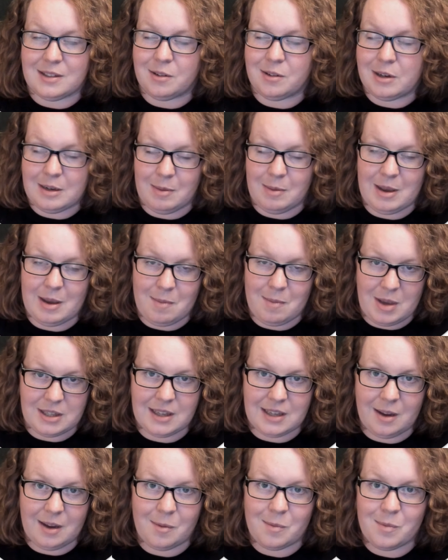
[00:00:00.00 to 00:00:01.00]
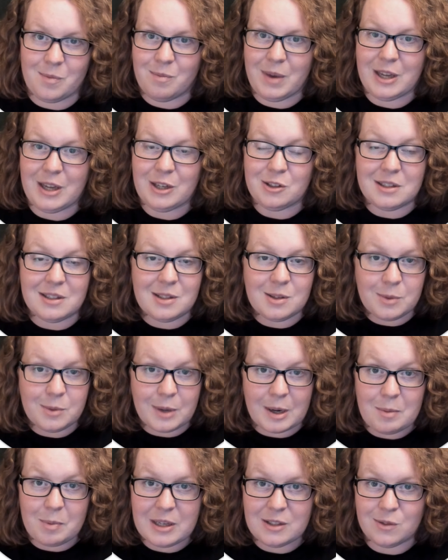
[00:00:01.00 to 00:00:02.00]
be amazing. Make sure it's the right
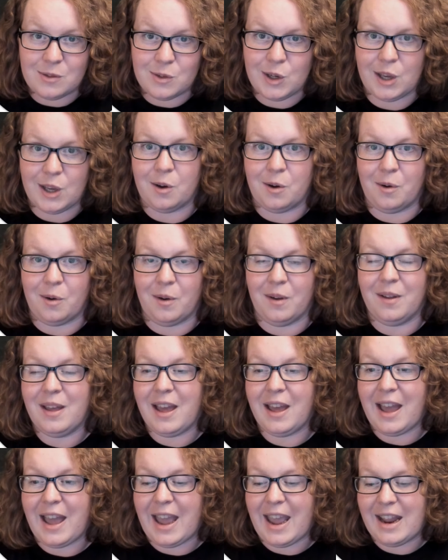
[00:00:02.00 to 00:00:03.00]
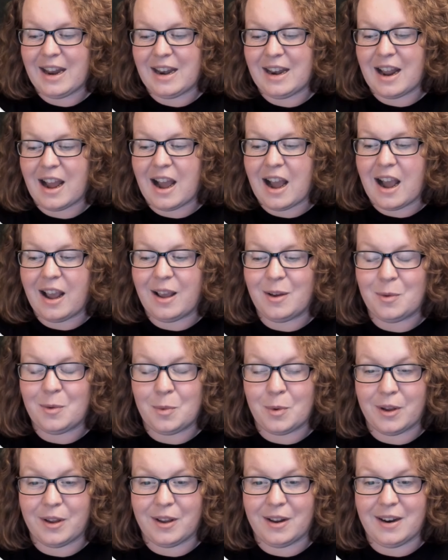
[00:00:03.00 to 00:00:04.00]
place for you. And I
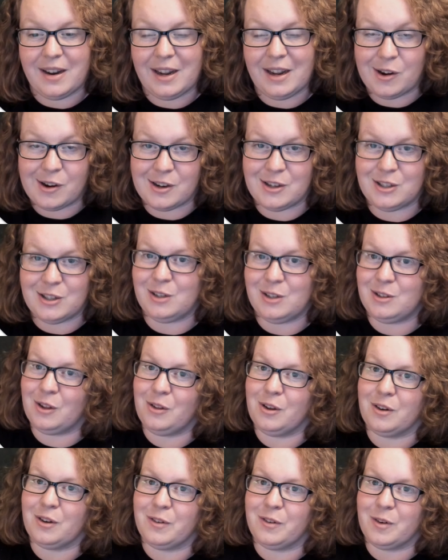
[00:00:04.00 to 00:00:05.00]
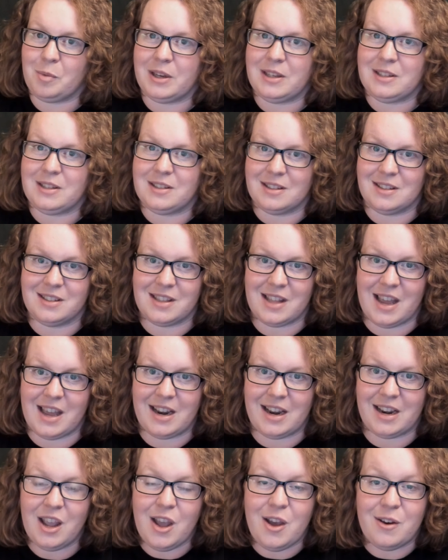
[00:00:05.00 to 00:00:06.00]
would encourage you to look for places that
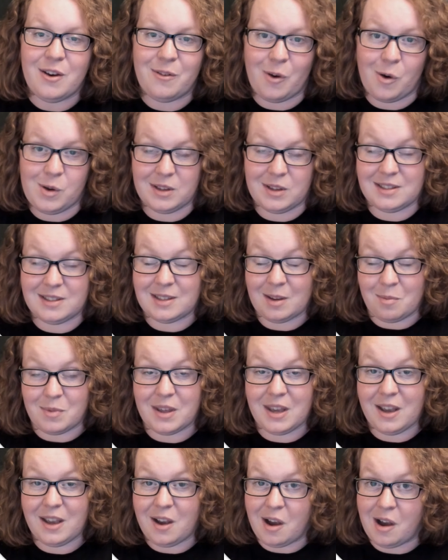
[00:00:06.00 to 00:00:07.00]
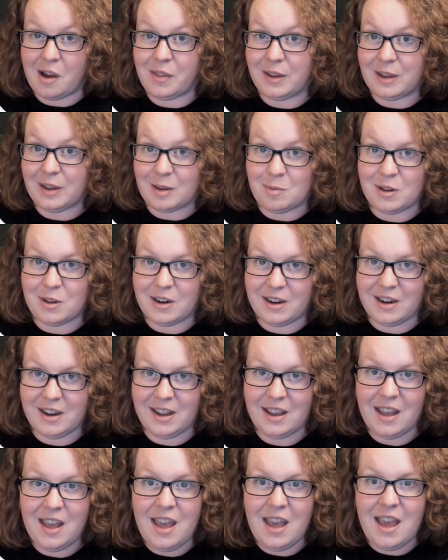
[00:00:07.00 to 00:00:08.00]
focus something on the community
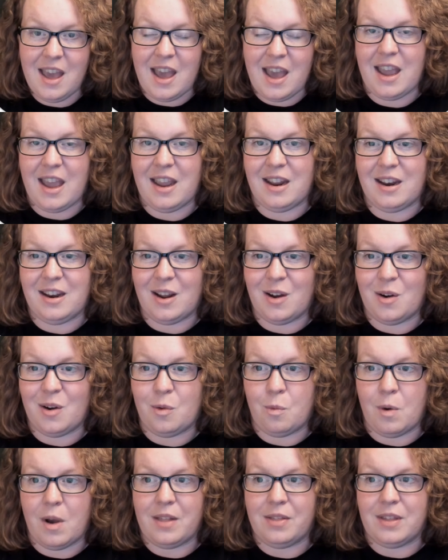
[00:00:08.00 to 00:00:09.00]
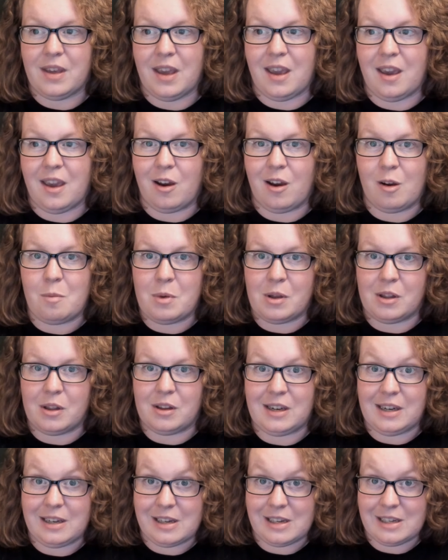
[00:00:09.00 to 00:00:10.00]
and what they are
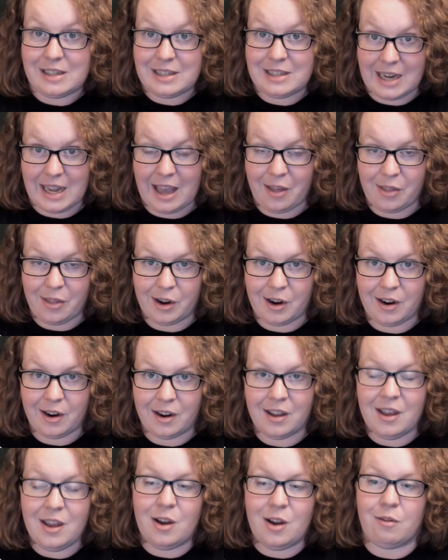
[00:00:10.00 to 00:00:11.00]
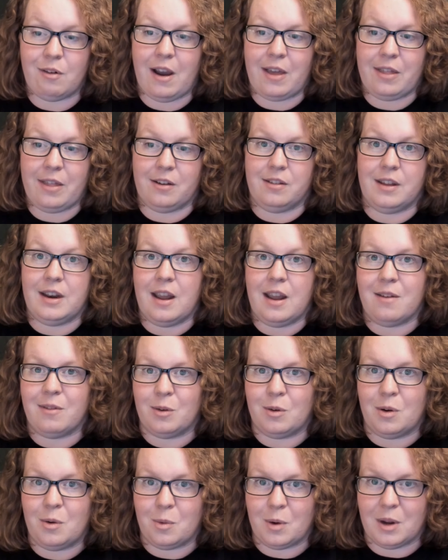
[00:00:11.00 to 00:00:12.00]
building together, rather than
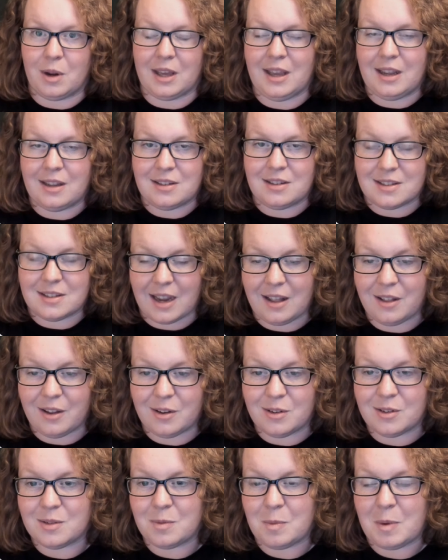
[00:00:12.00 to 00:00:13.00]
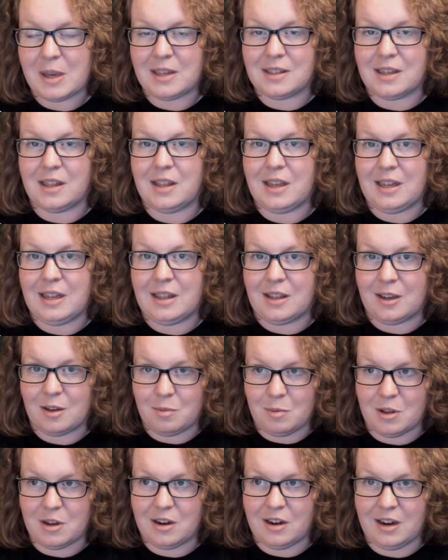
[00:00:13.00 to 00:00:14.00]
everyone working in silos, because I think the
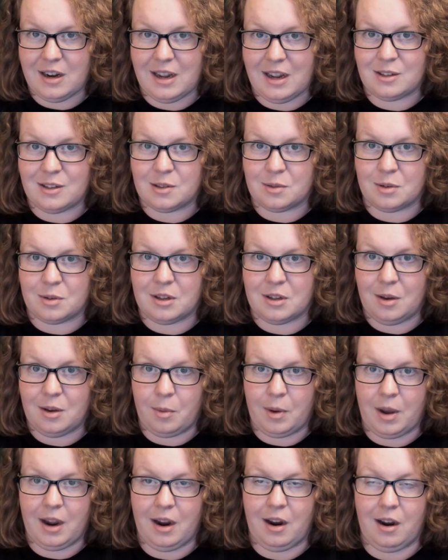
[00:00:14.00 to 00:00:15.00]
community is really where